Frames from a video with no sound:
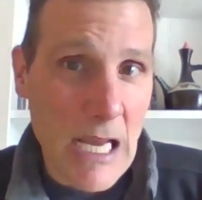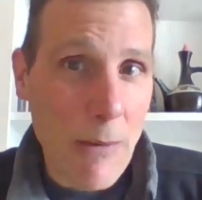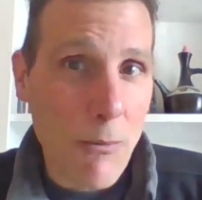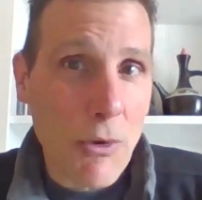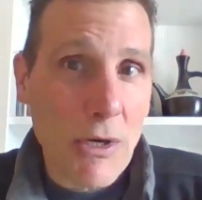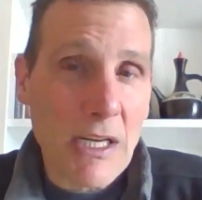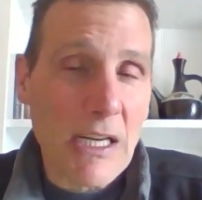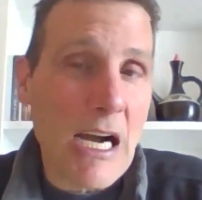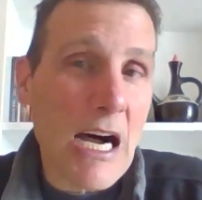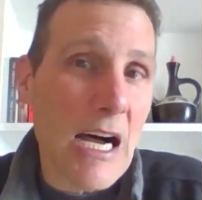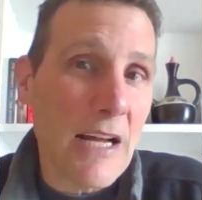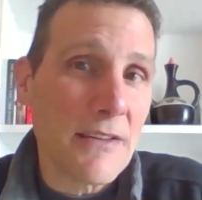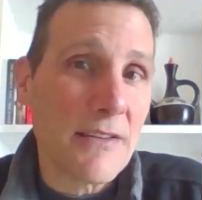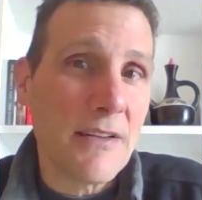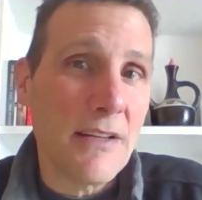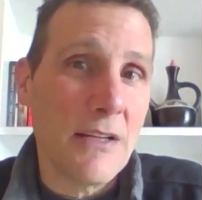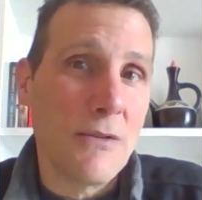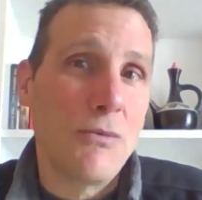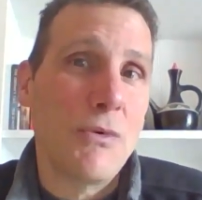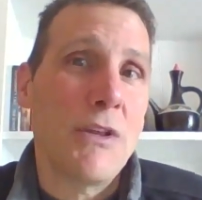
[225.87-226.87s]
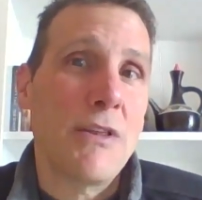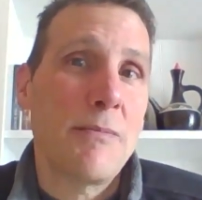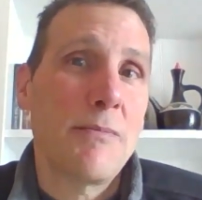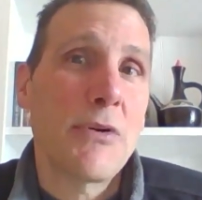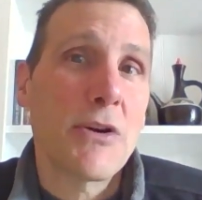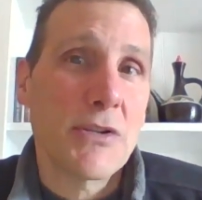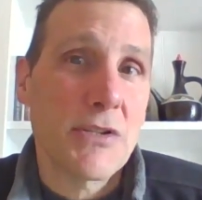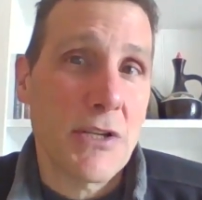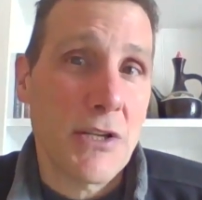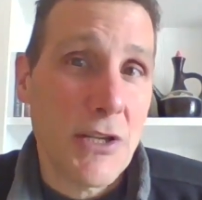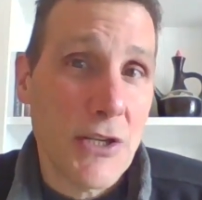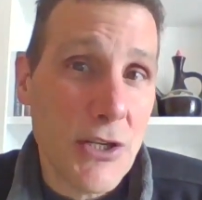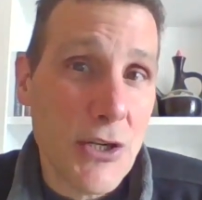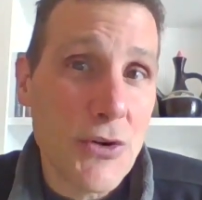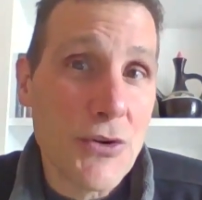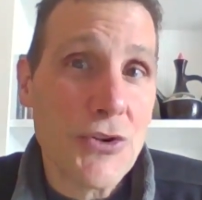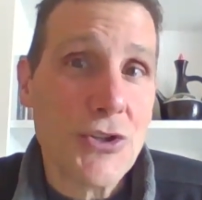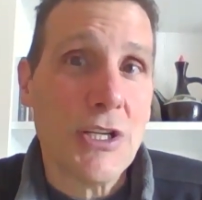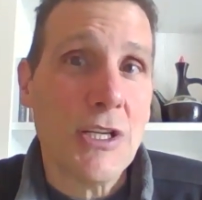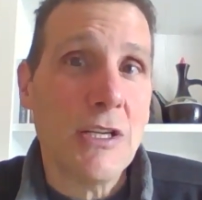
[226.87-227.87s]
And what God did with
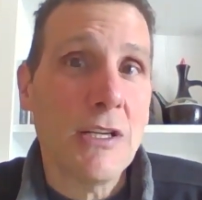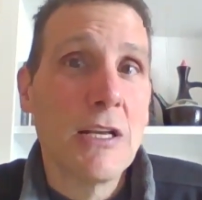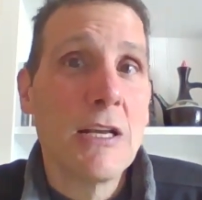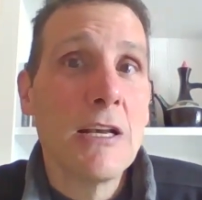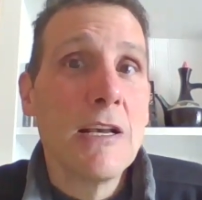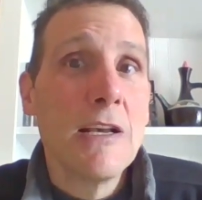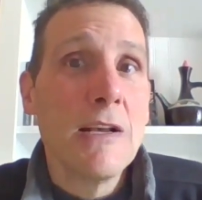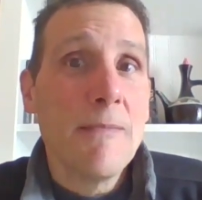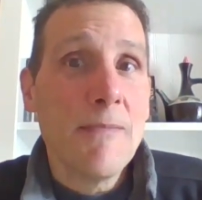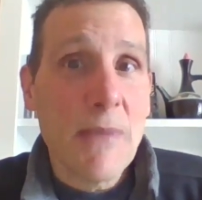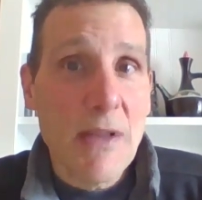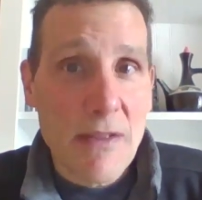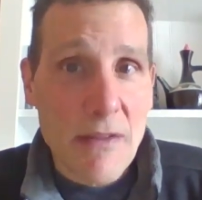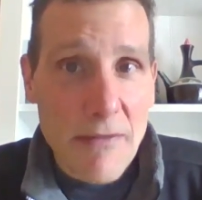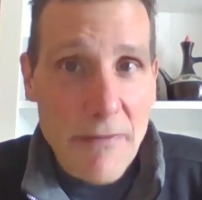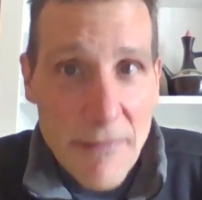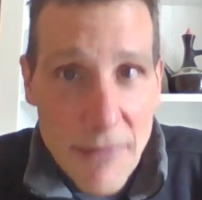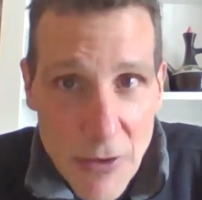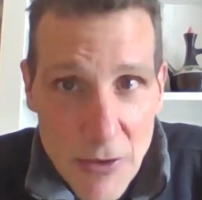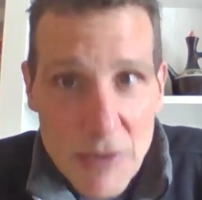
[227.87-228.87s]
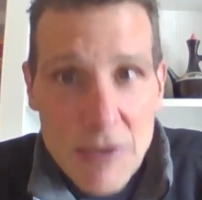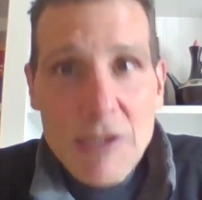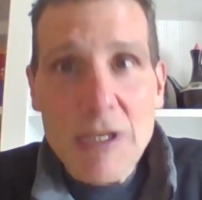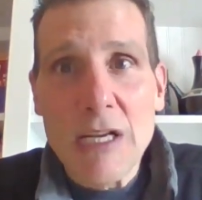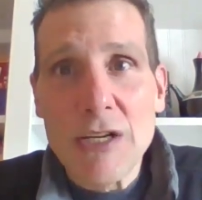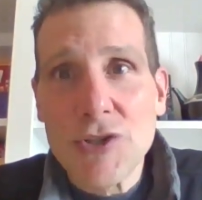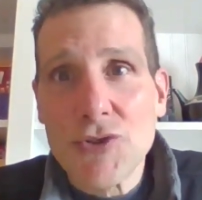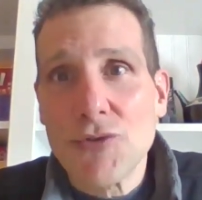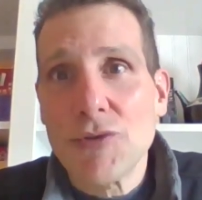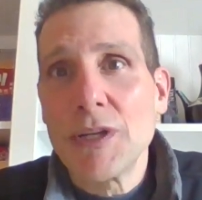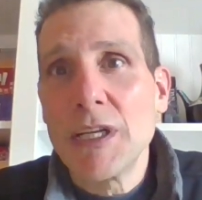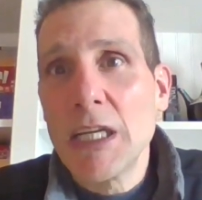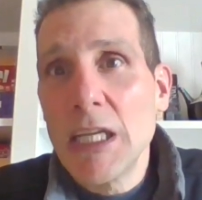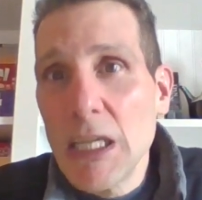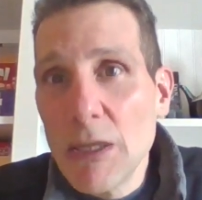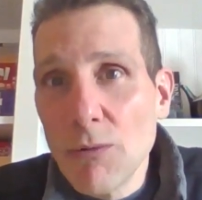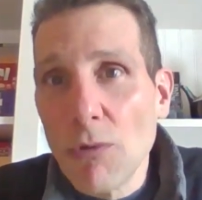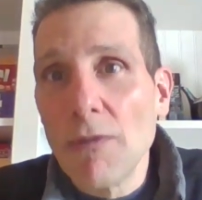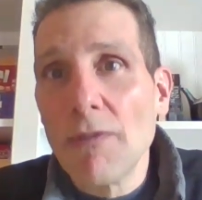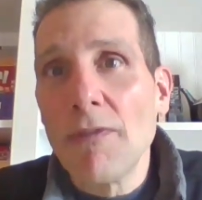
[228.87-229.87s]
persecution in the first century,
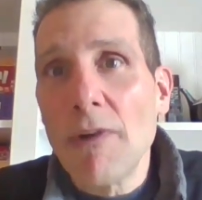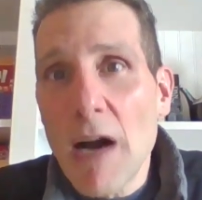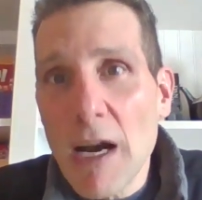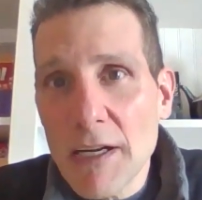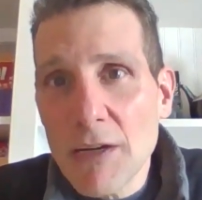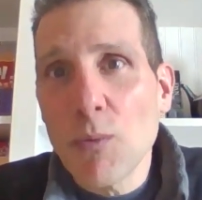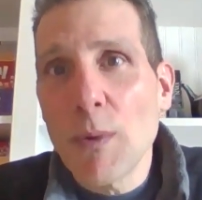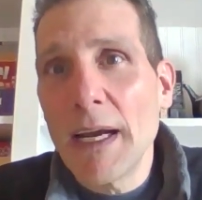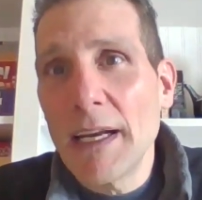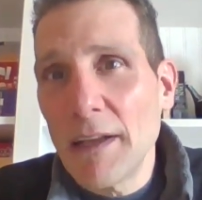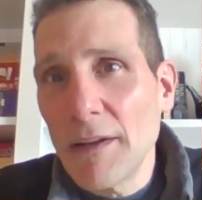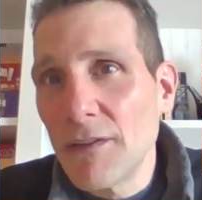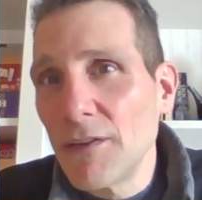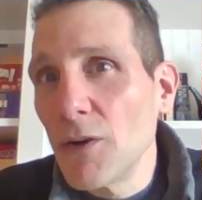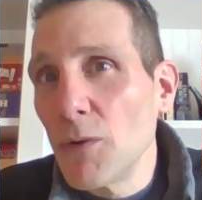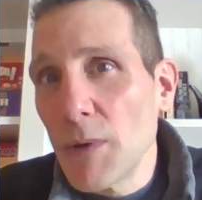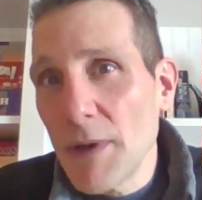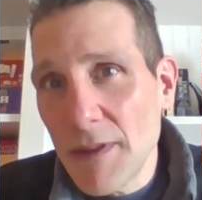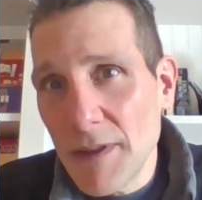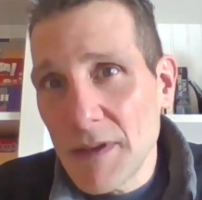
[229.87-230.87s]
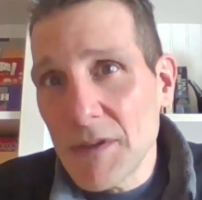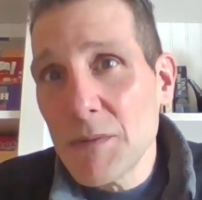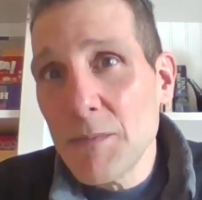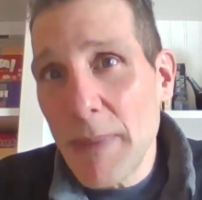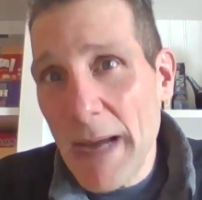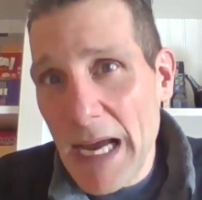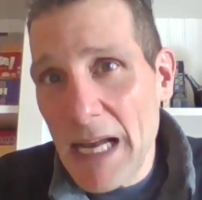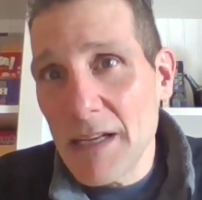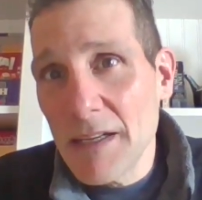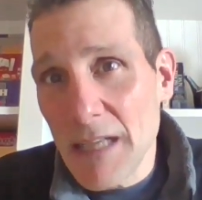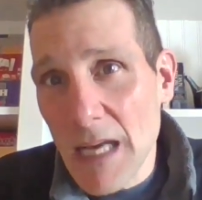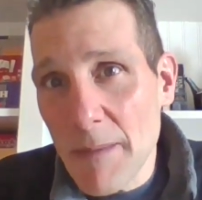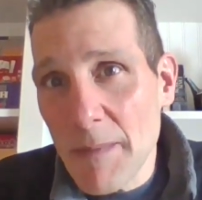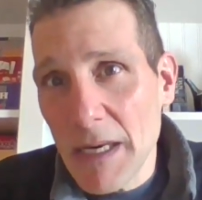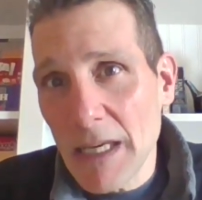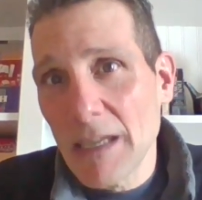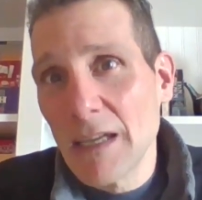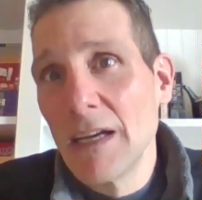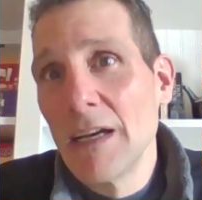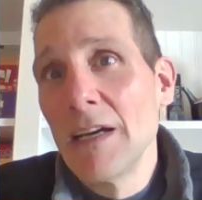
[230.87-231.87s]
he will find a way to do with this
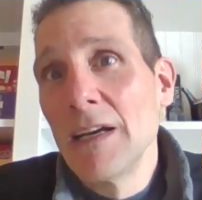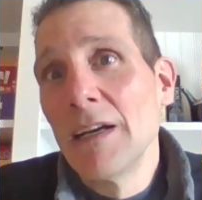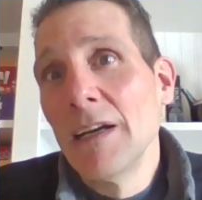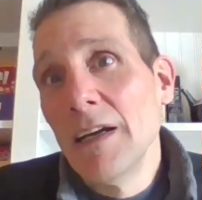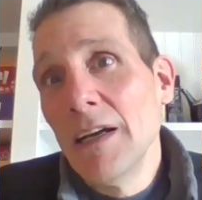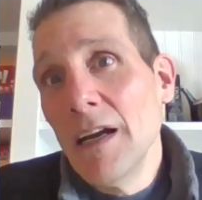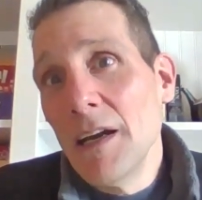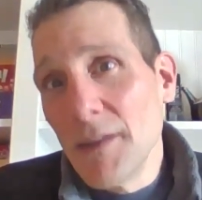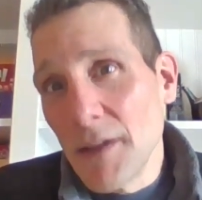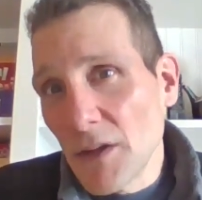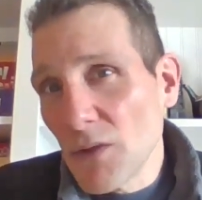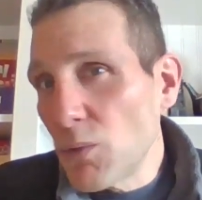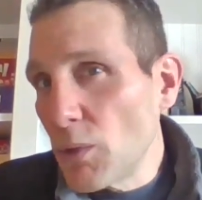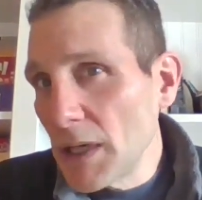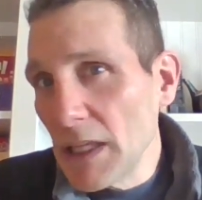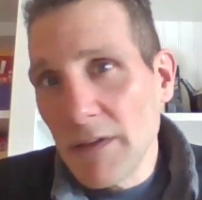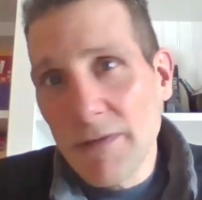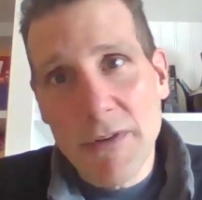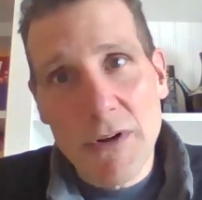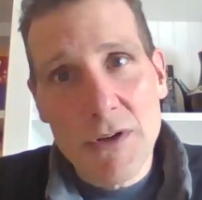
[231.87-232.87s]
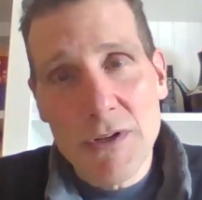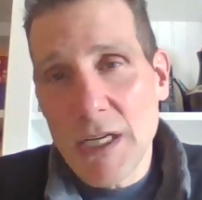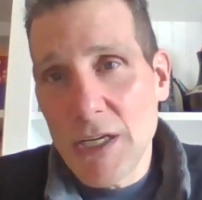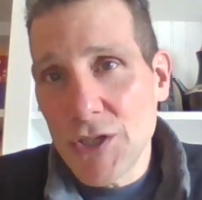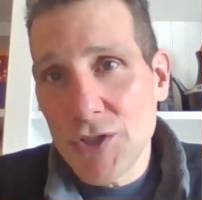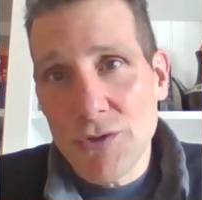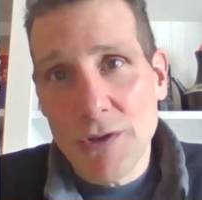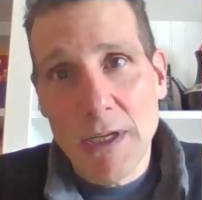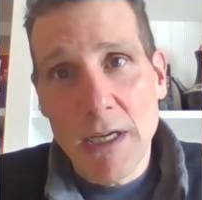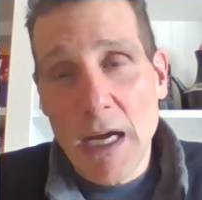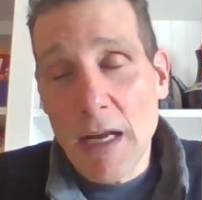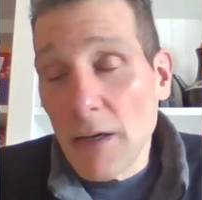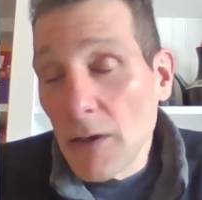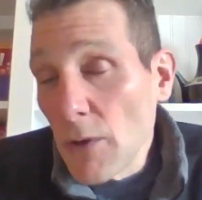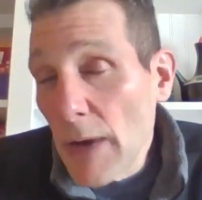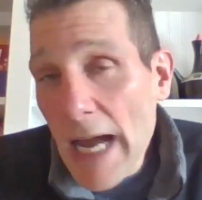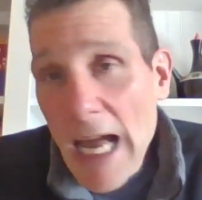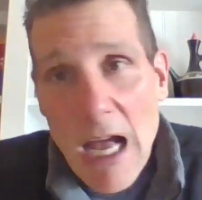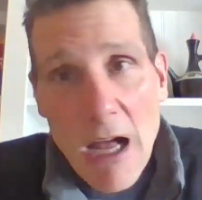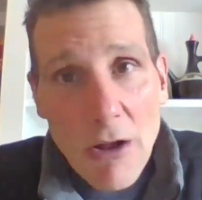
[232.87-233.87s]
pandemic in the 21st century. I don't know
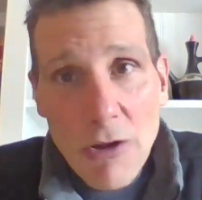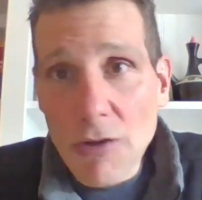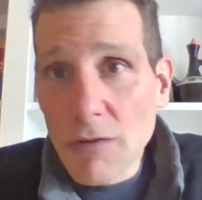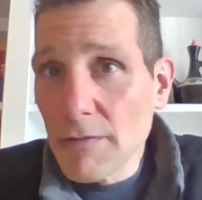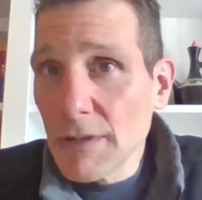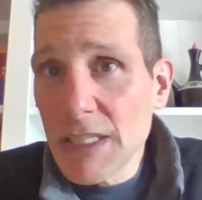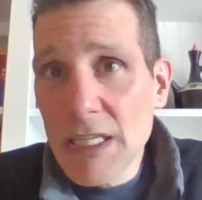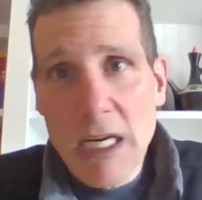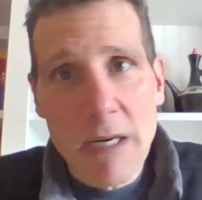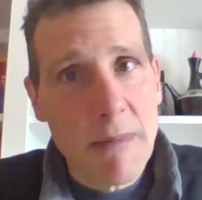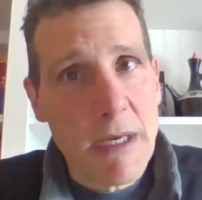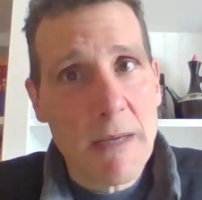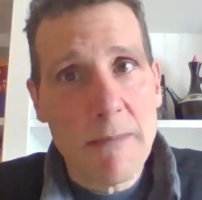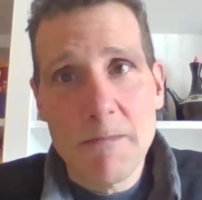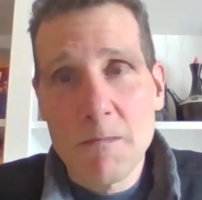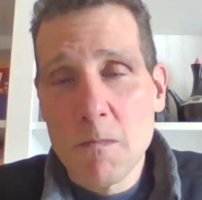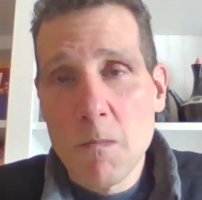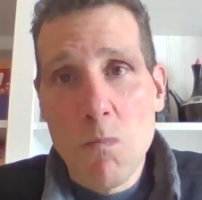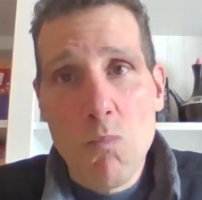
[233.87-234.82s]
how he'll redeem it.